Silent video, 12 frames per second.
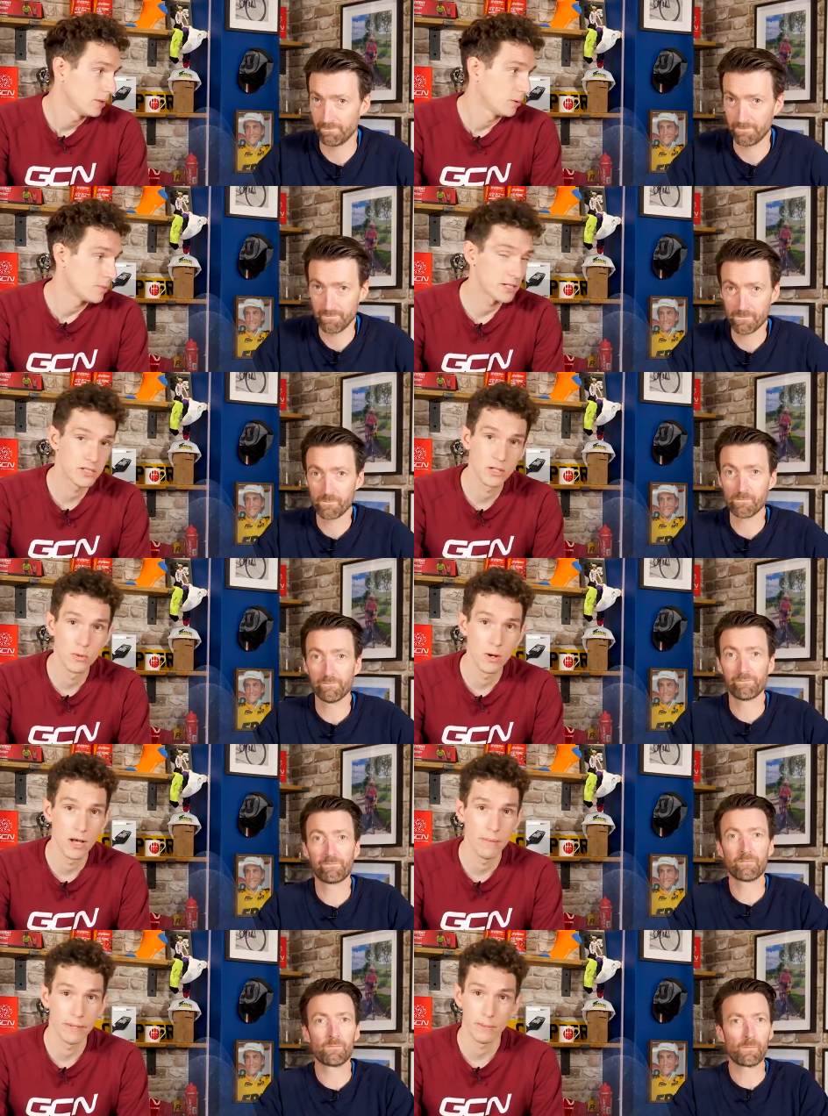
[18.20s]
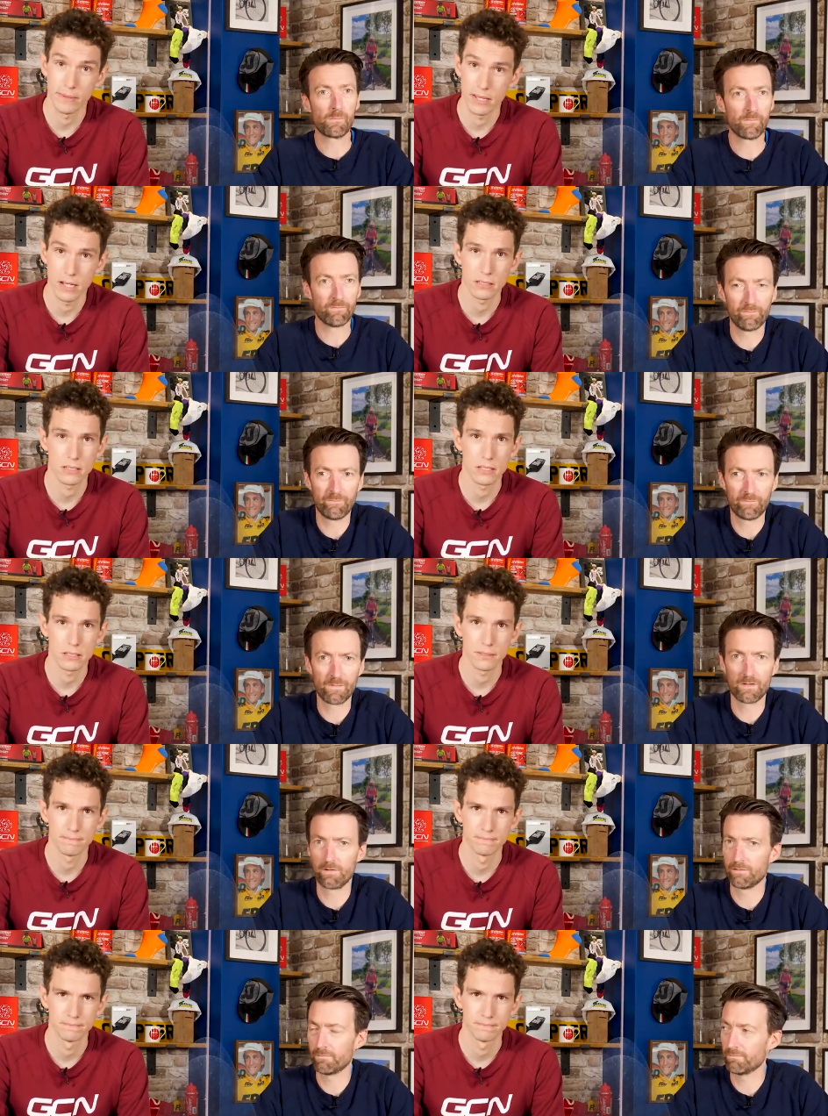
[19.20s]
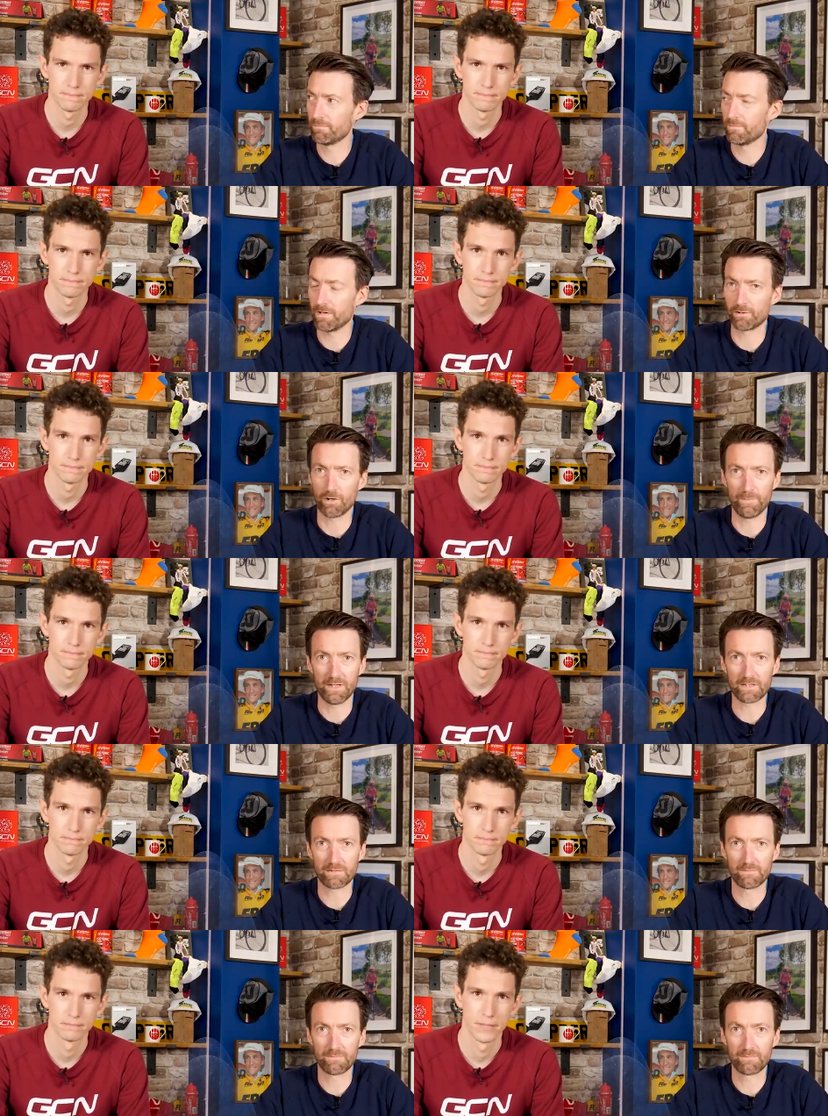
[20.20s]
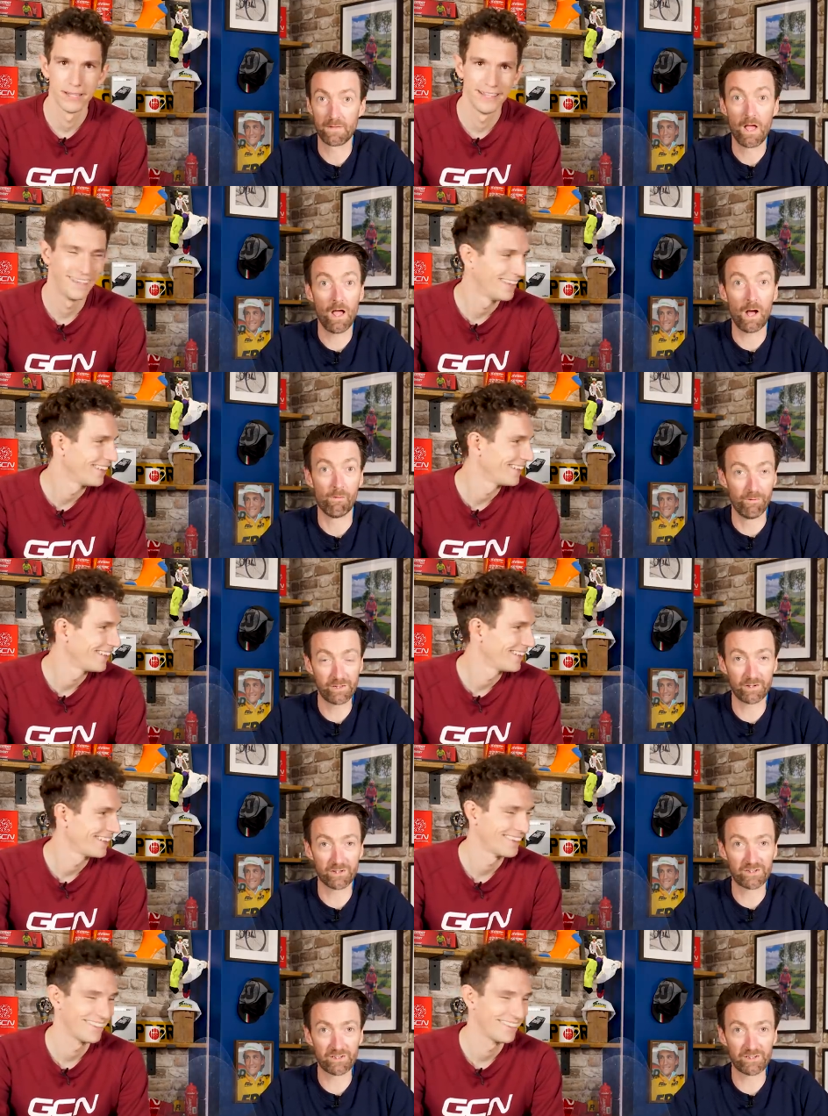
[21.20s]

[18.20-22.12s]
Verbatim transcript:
Speaker 1: will be squirming with the answers.
Speaker 2: No comment. We've also got